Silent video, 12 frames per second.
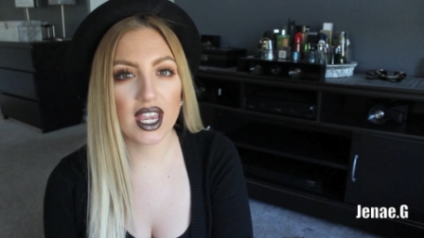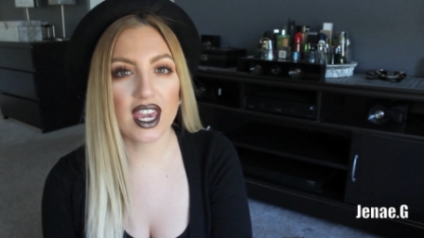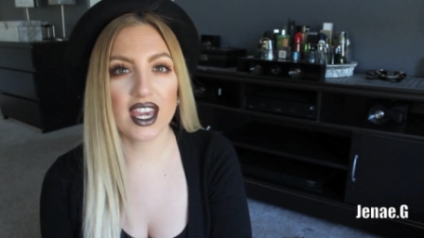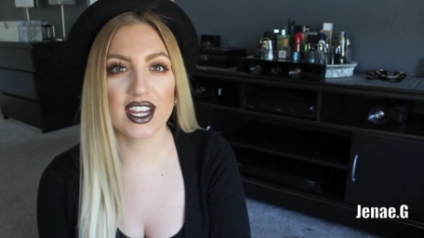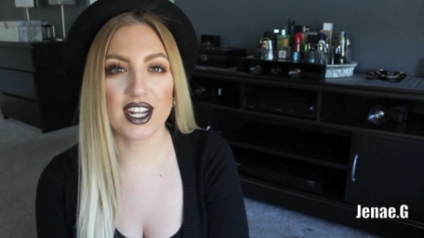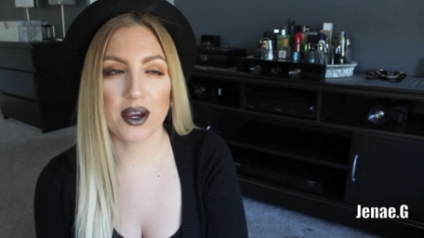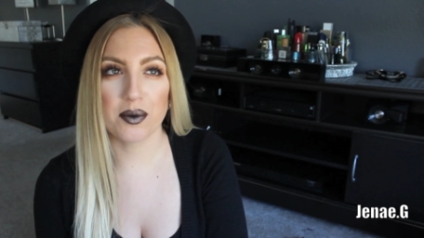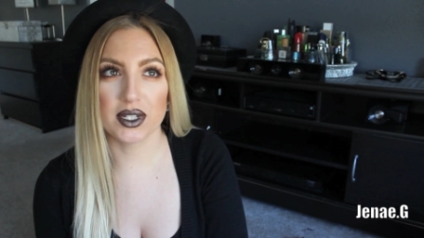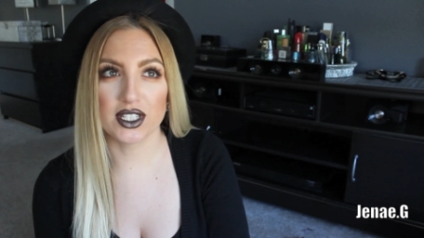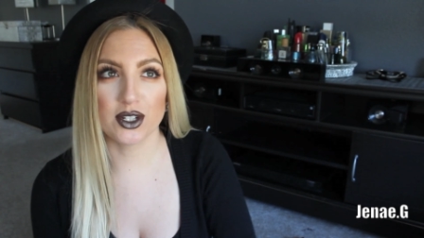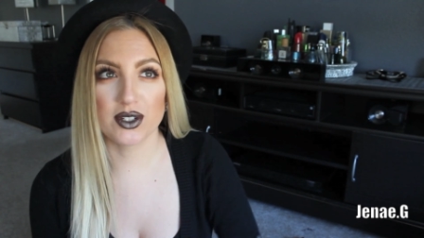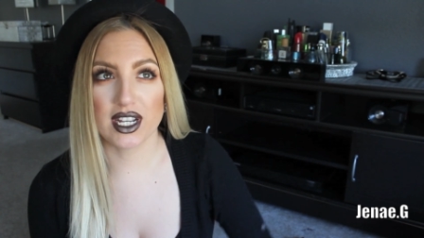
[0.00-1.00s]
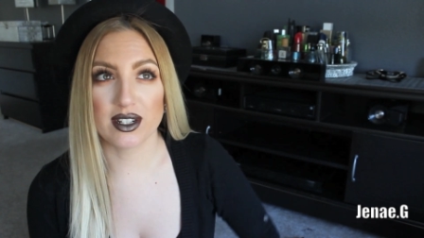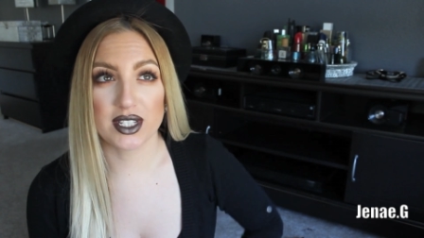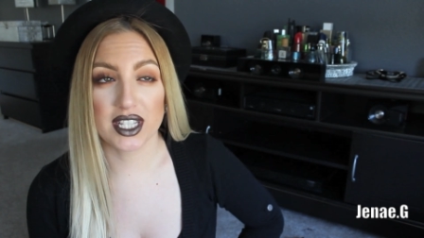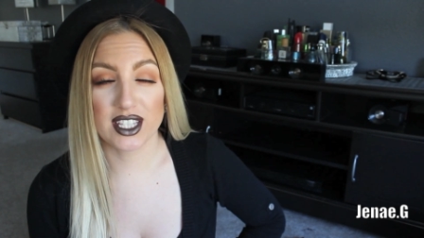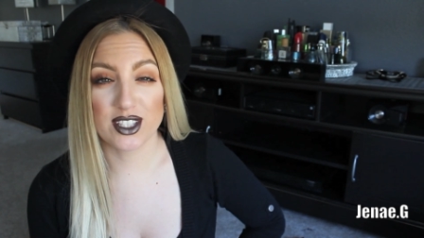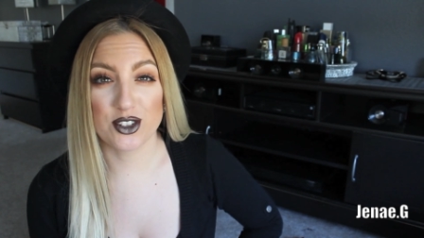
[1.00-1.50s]
and I would go down to
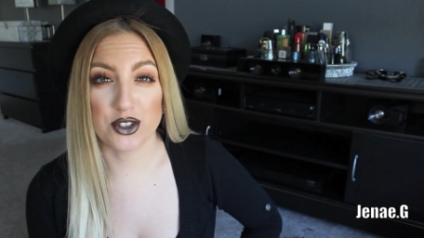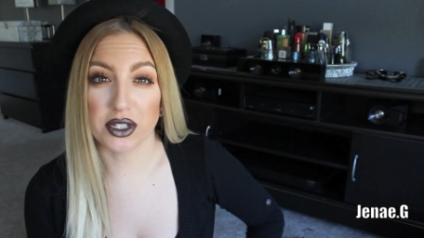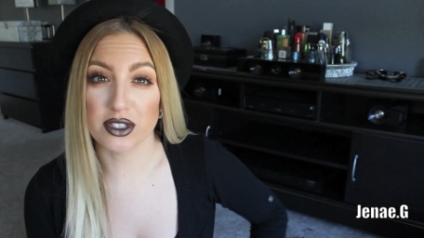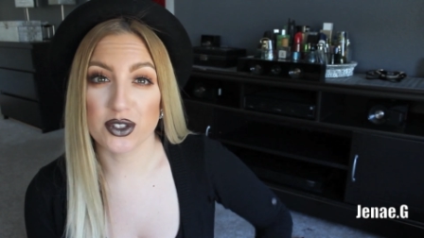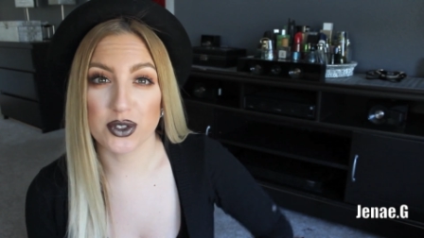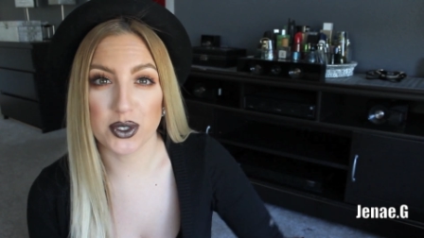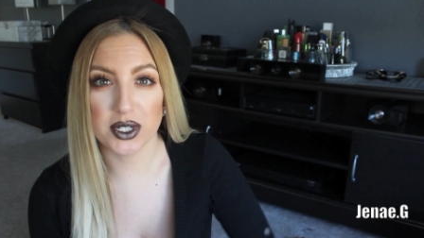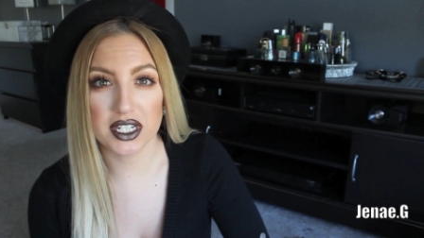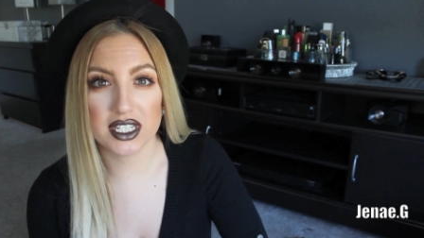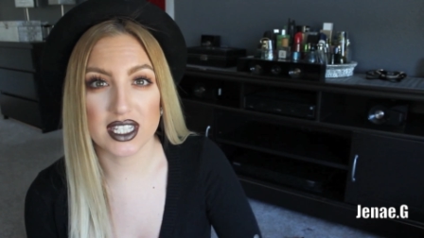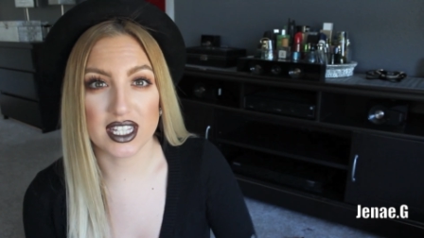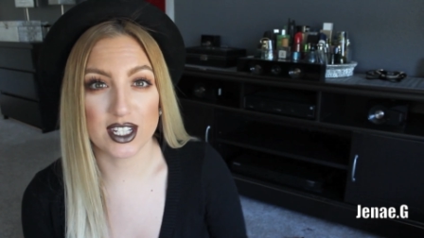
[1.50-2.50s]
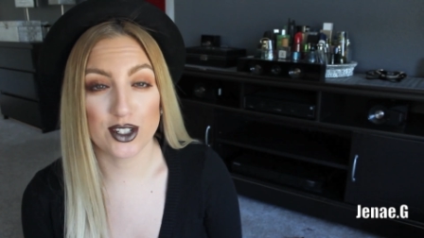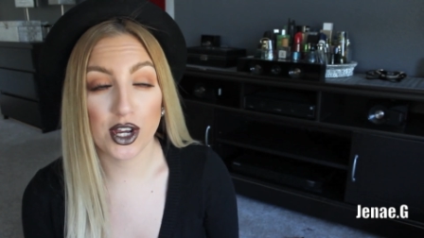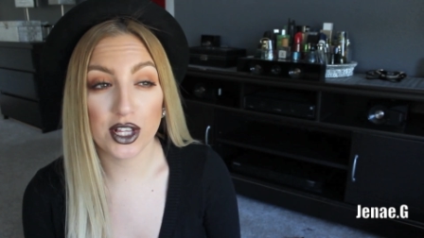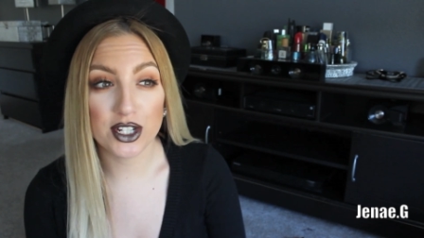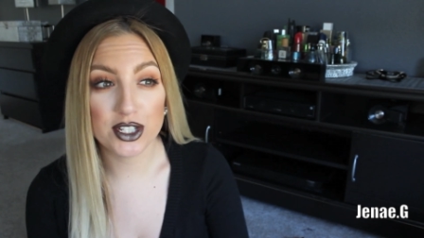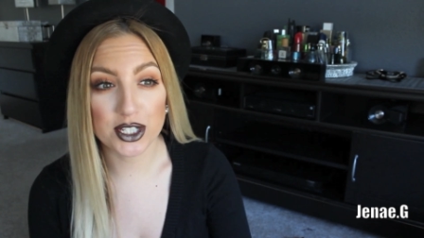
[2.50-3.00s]
like the drugstores and the
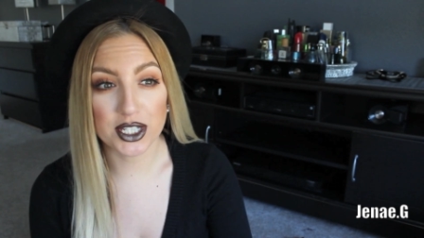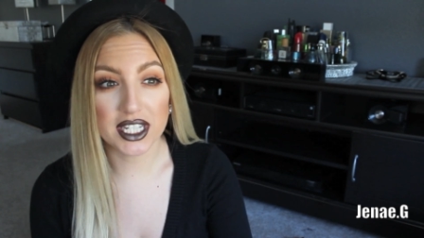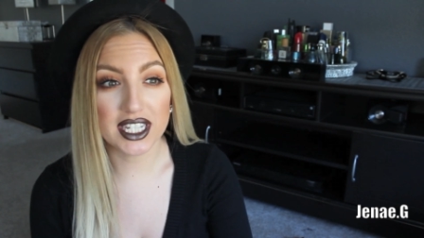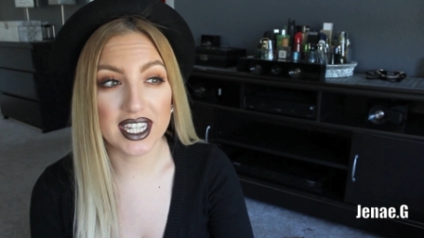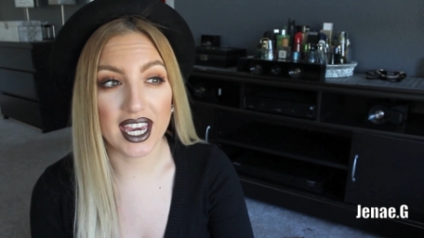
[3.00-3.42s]
Dollar Tree,